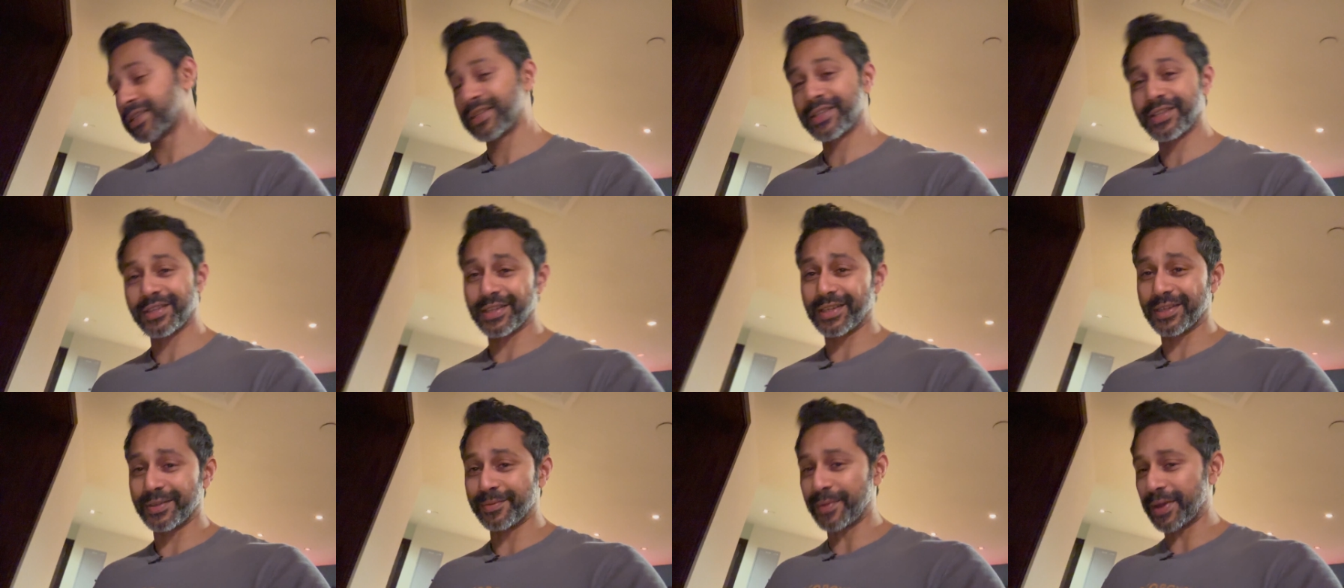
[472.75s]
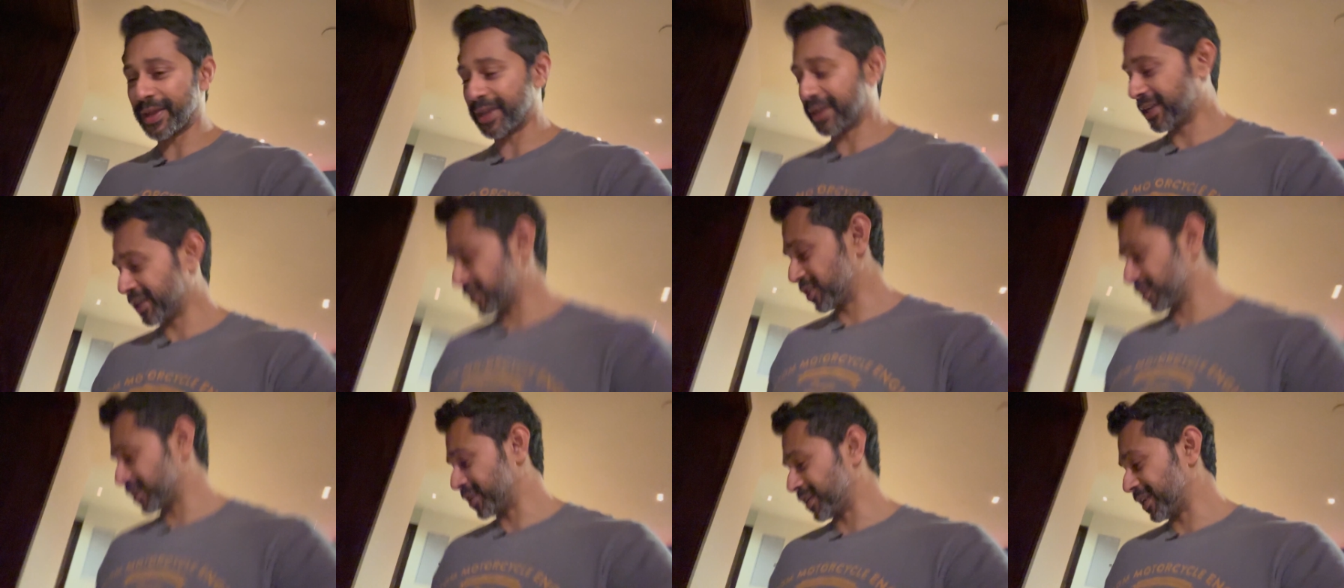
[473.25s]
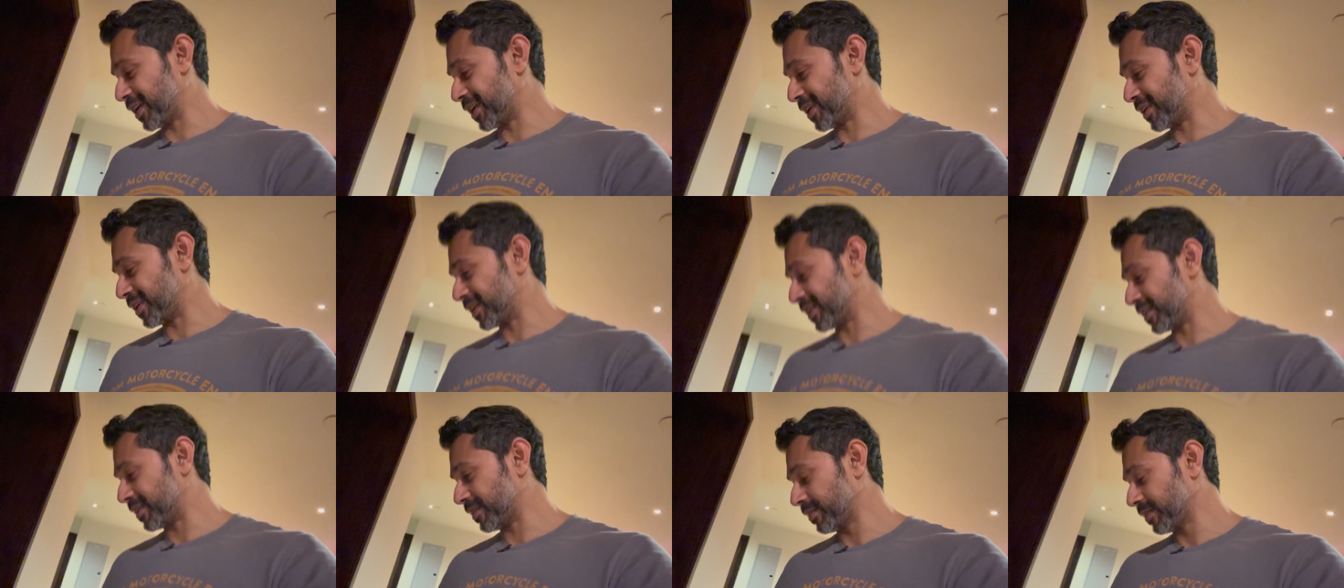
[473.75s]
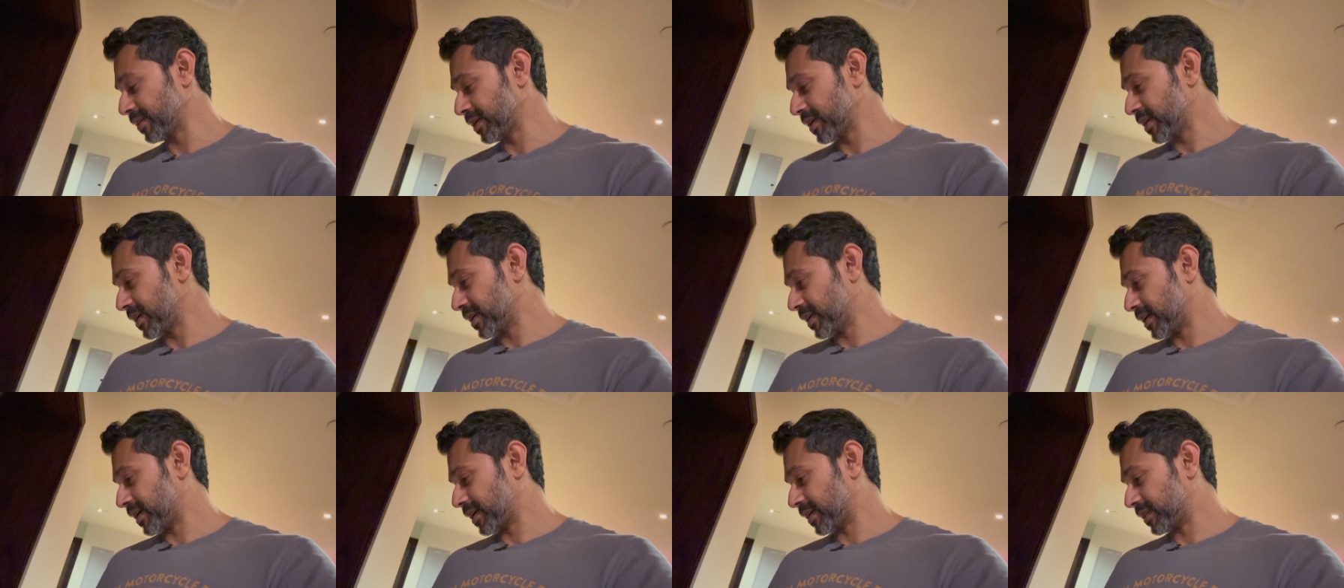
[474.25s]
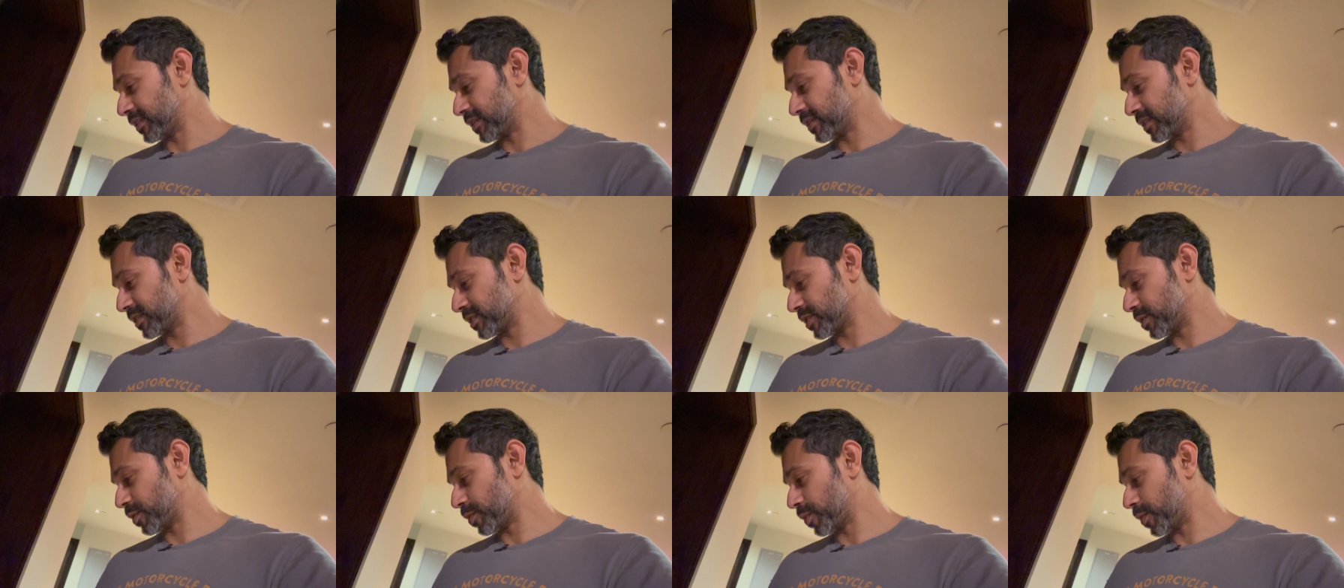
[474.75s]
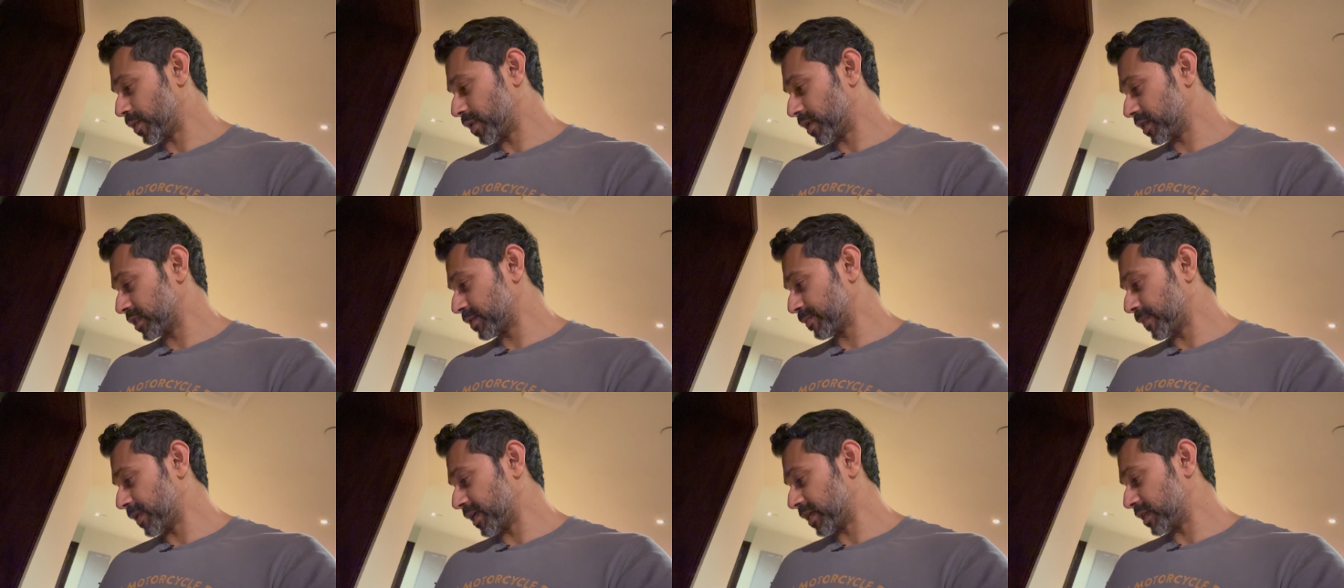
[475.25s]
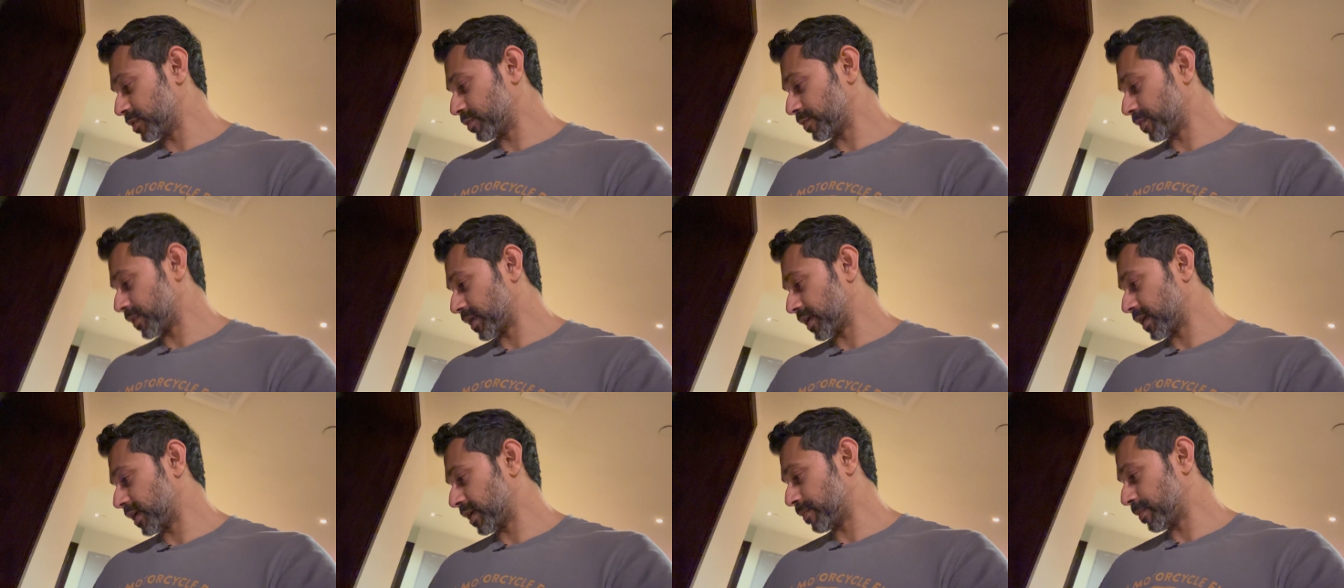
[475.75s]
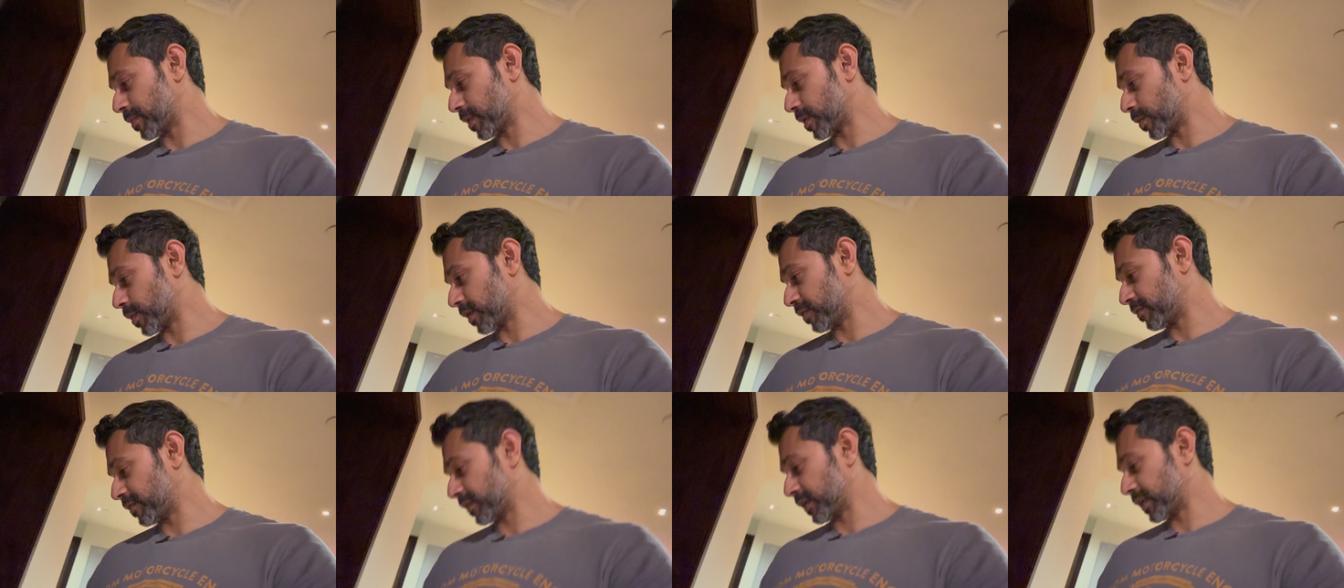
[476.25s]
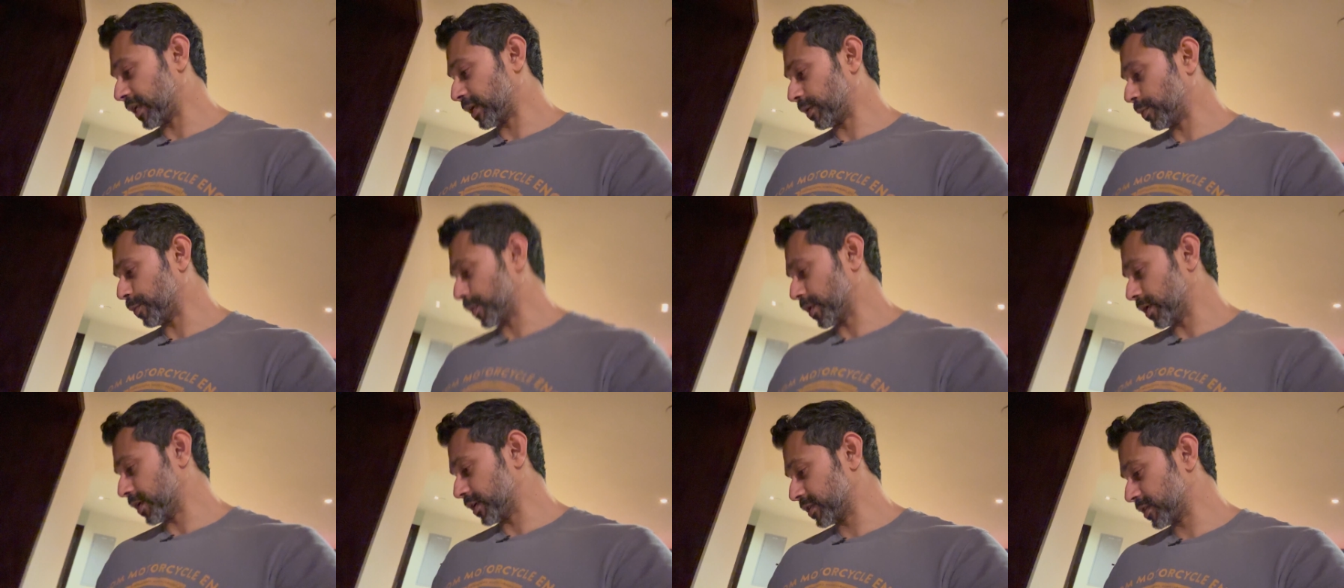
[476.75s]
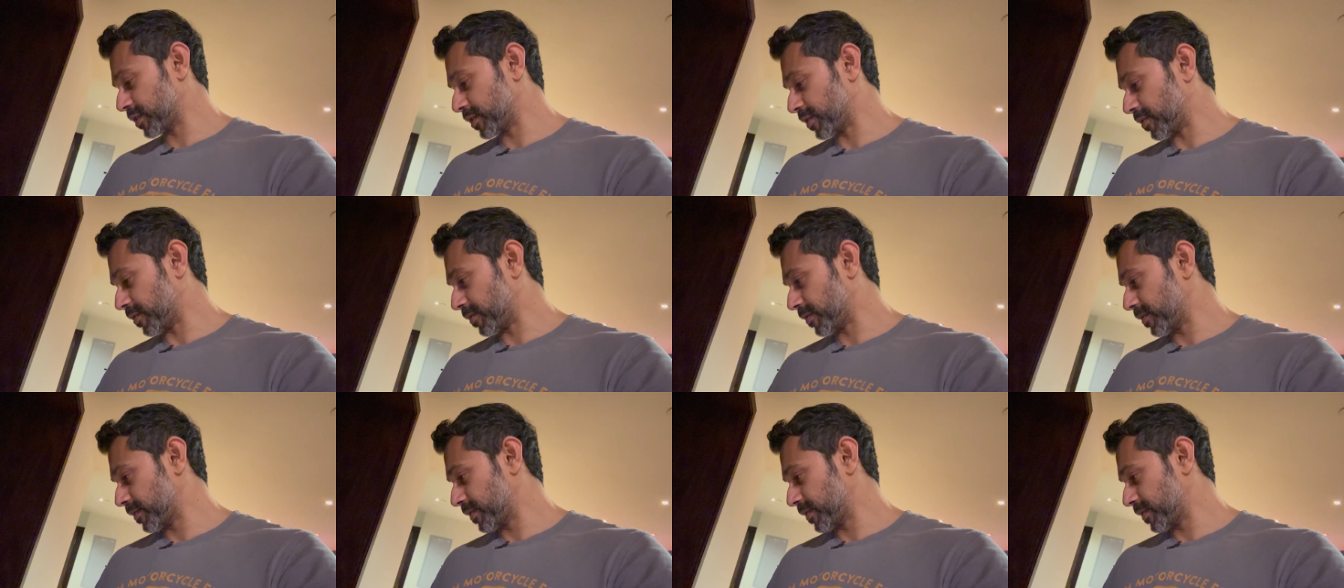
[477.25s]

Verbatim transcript: This is my kitchen area, and this is the worst place where I get my Wi-Fi network. So,